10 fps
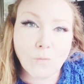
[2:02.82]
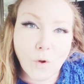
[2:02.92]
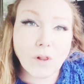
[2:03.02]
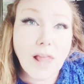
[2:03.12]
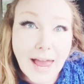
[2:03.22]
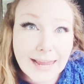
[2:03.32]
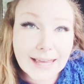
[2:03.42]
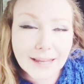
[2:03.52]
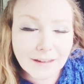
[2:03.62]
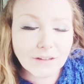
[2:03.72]
wool
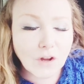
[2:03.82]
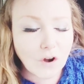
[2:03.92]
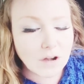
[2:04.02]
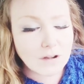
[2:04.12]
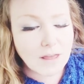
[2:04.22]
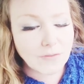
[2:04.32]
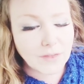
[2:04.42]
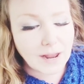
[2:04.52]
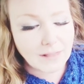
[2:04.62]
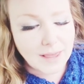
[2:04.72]
like yarn
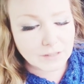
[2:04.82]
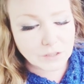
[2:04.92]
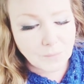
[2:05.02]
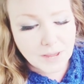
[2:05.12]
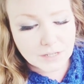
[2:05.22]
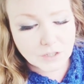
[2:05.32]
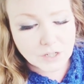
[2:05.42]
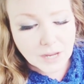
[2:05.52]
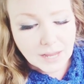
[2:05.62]
that I like so much.